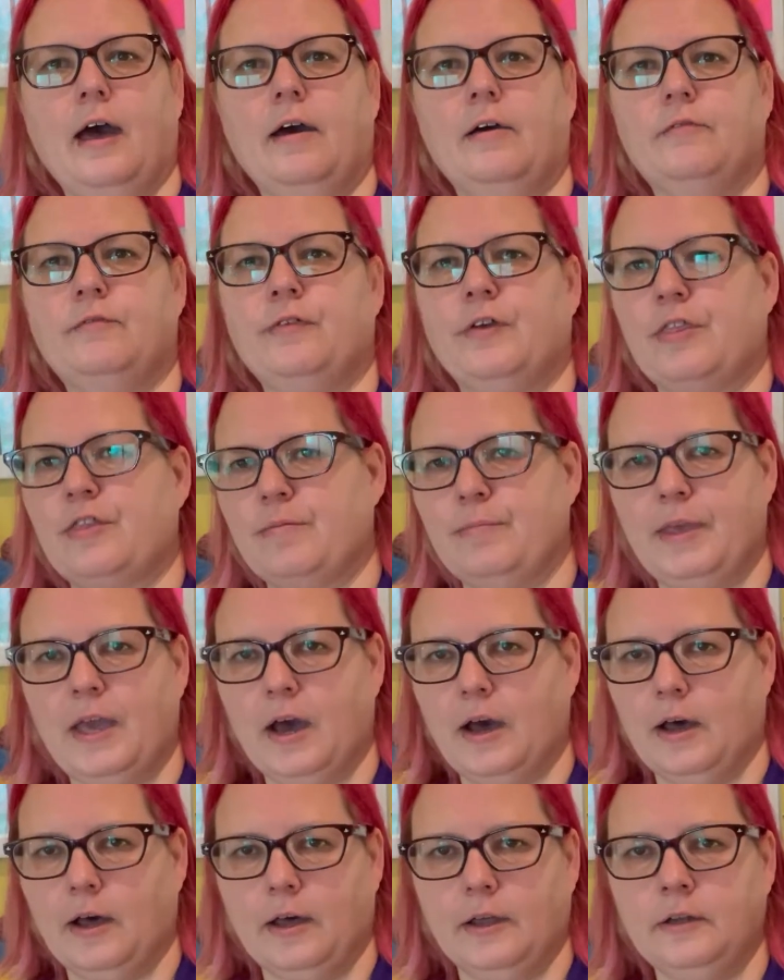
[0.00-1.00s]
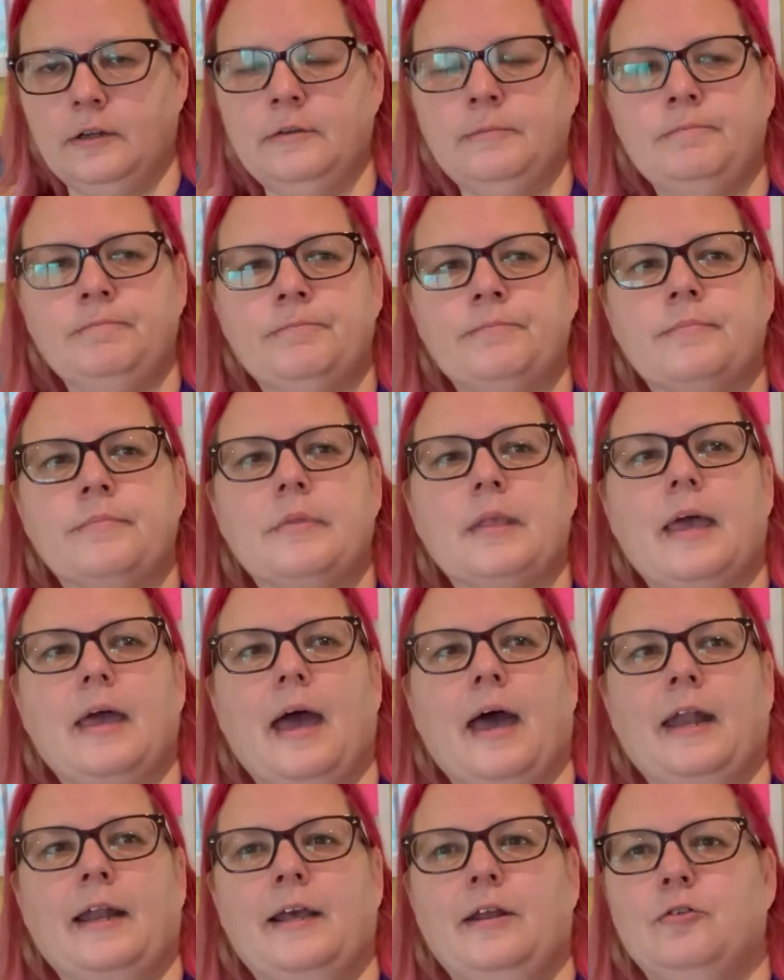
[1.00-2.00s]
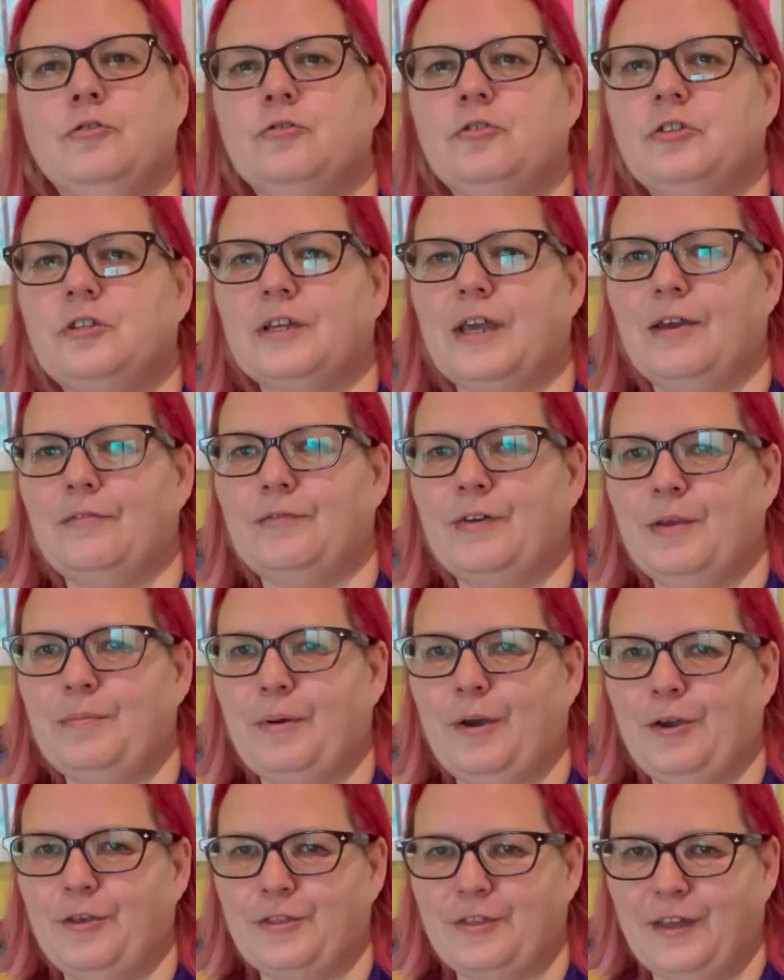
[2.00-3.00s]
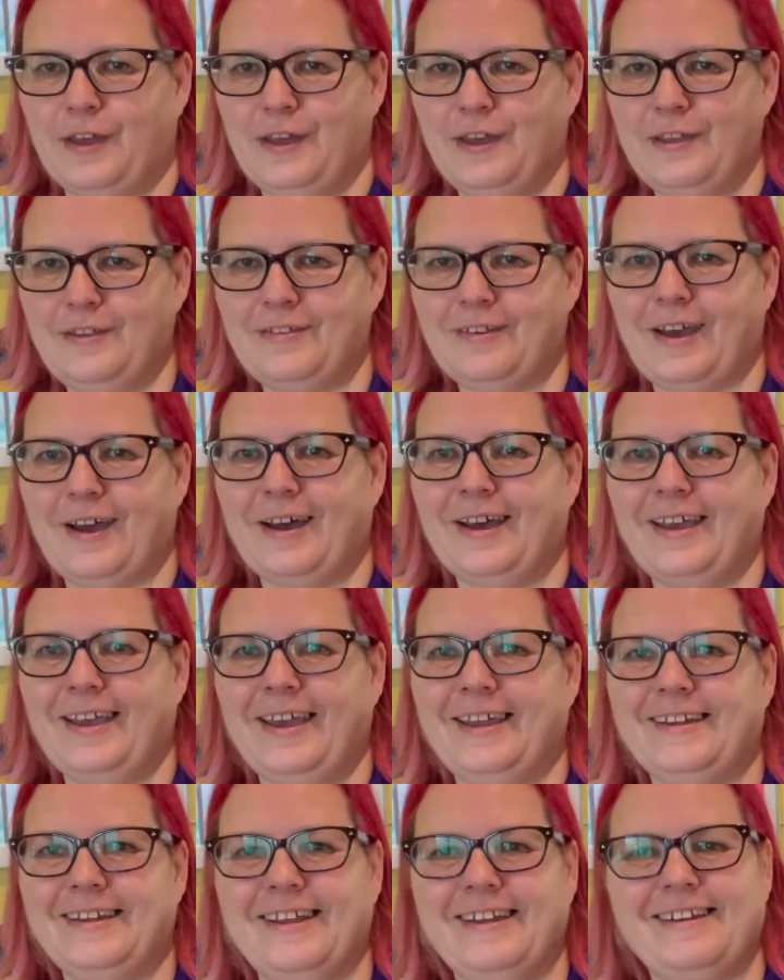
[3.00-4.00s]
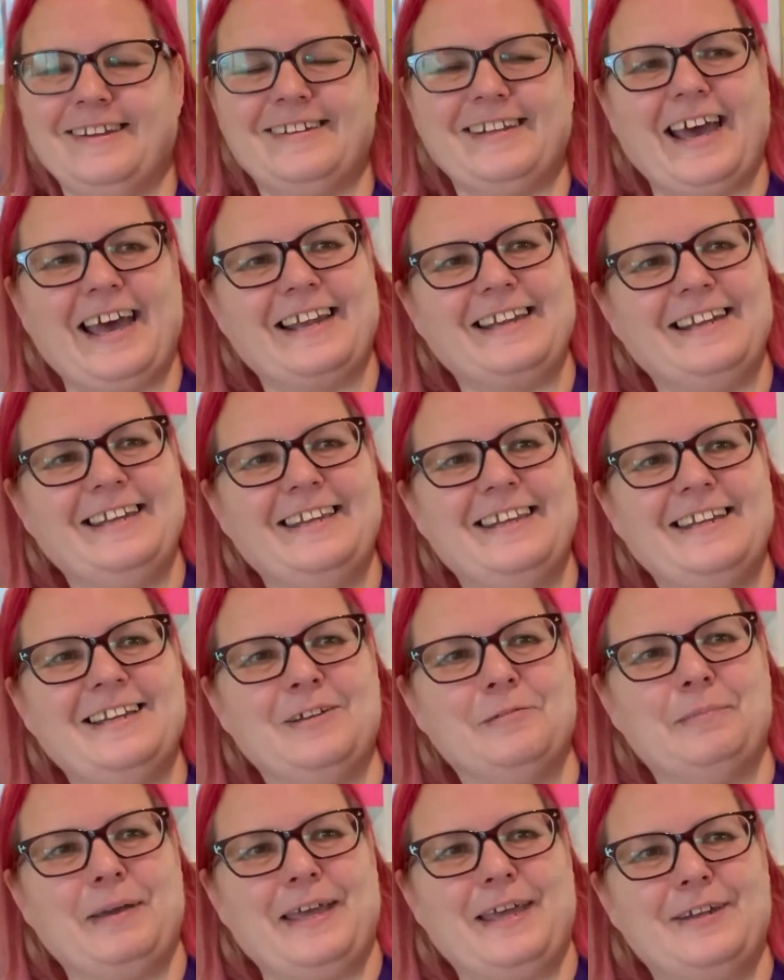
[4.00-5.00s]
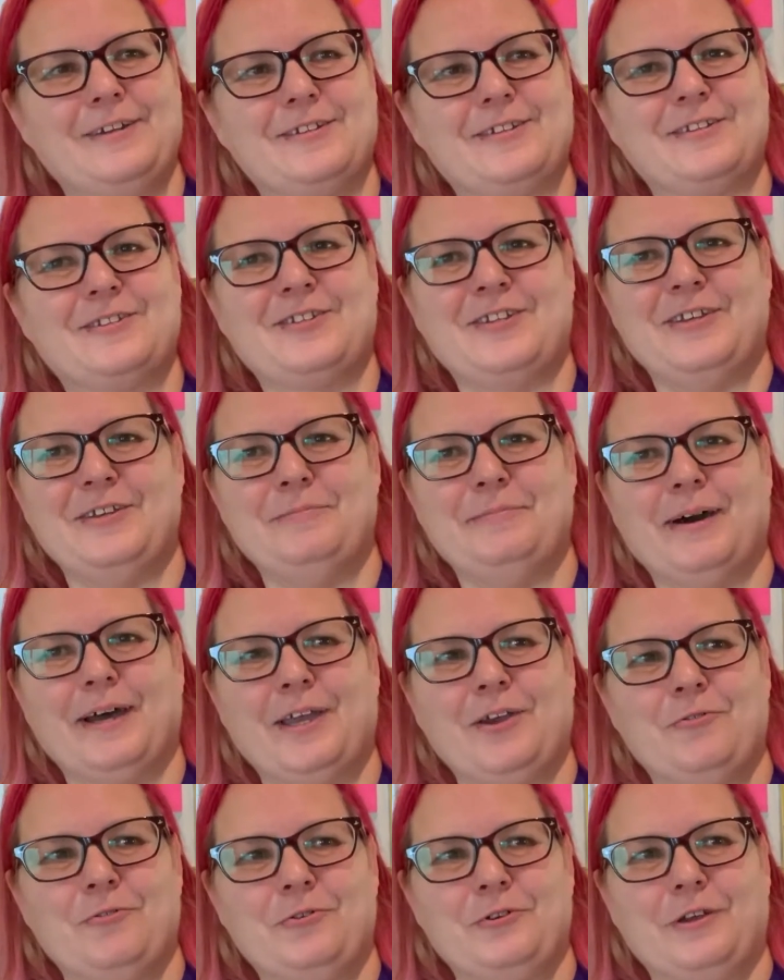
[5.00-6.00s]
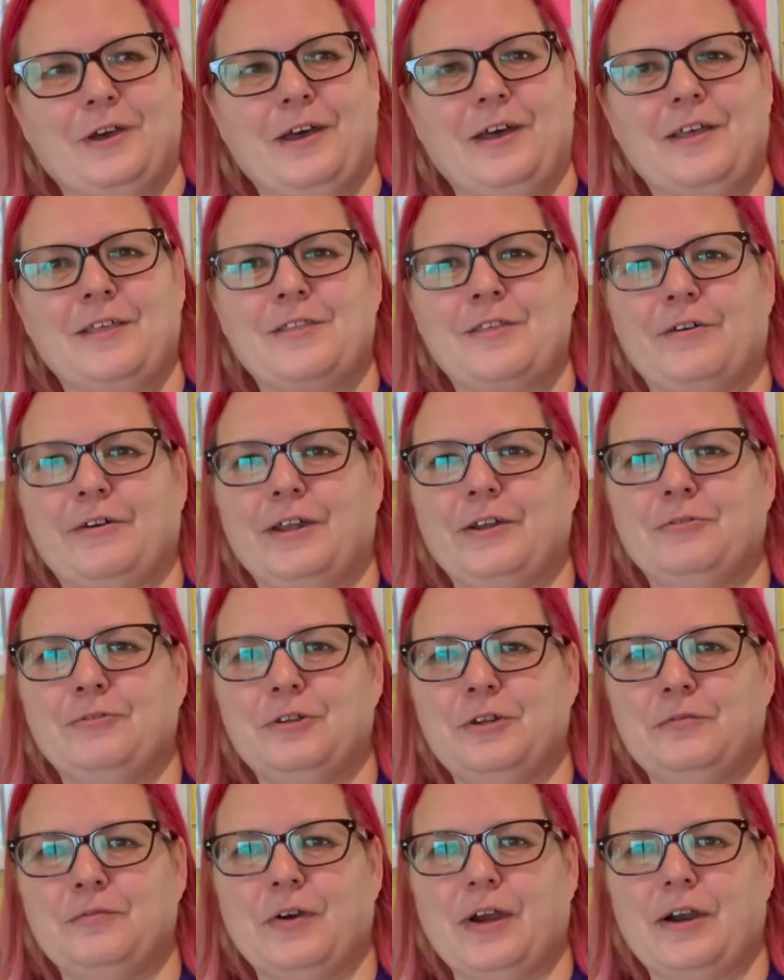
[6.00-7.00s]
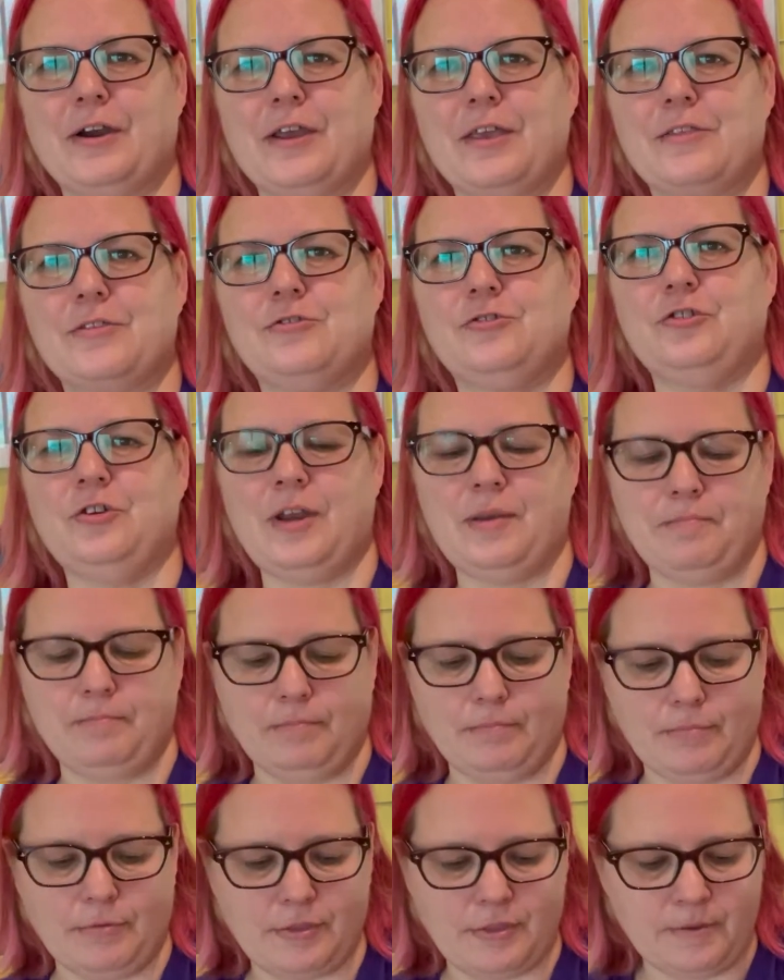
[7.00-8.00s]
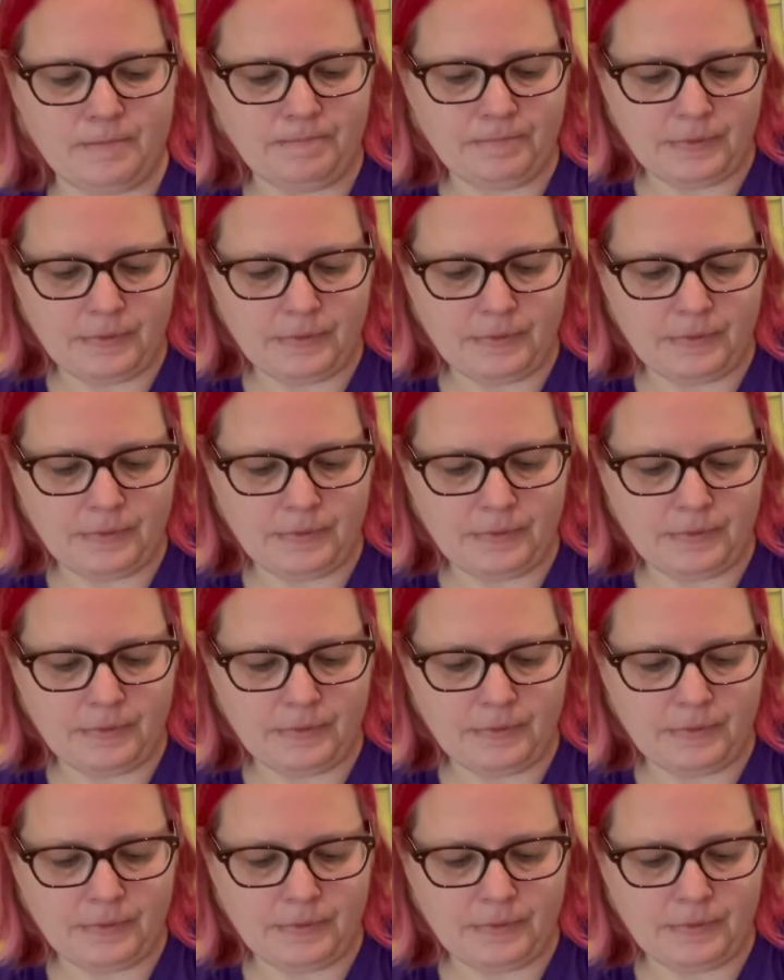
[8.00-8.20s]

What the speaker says: for some yarn, and in order to get free postage I had needed to add a little bit to my order, so I'd ordered various trims.